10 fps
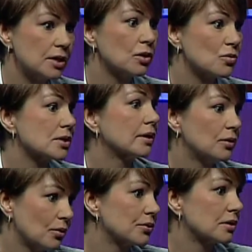they know their
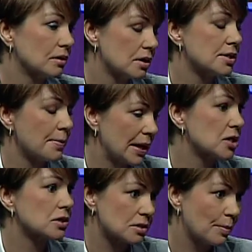doctor, the
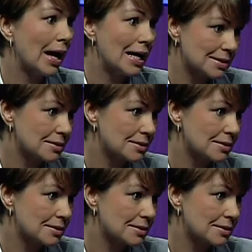patients best.